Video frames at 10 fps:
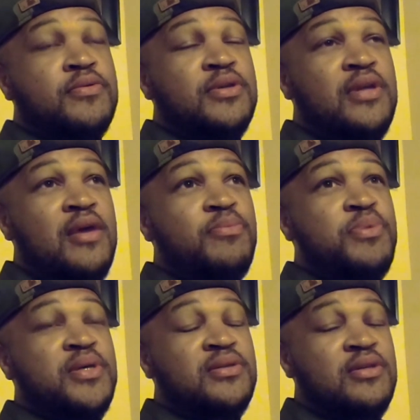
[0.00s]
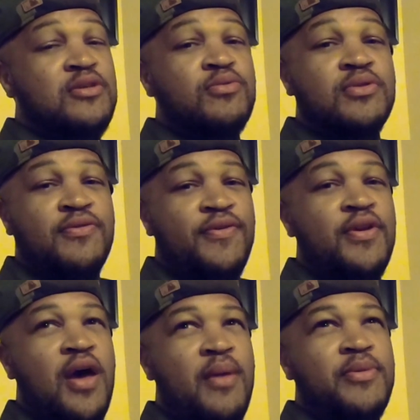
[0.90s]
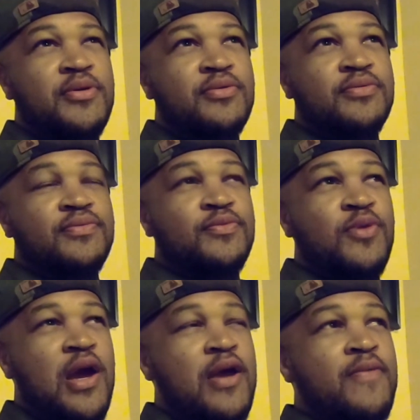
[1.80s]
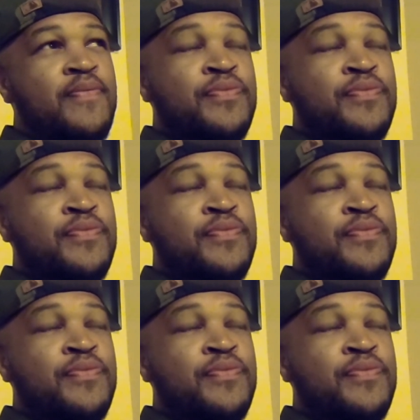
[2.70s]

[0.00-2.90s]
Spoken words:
Today business was phenomenal, right?